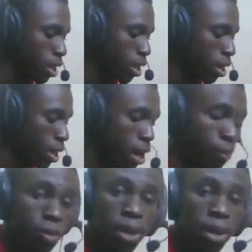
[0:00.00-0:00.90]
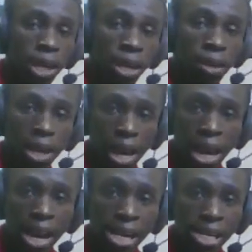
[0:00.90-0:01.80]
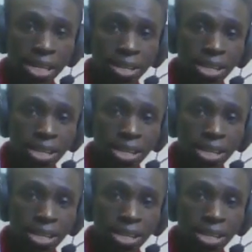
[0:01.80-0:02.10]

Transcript: can we play behind